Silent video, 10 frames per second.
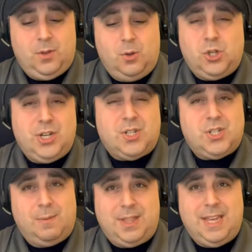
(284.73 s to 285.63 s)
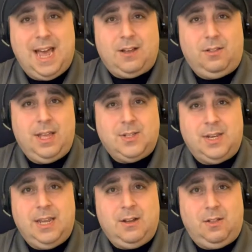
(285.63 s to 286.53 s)
Those are just some of the accolades
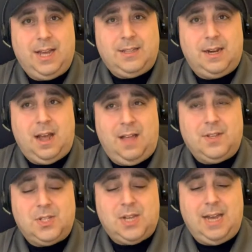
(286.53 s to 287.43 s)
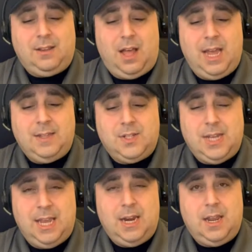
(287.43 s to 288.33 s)
that he collected on the
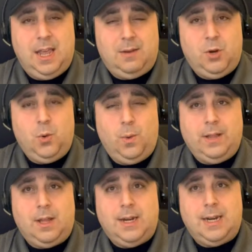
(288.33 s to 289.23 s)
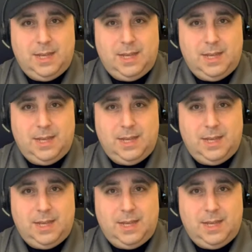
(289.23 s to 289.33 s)
sidelines in New England.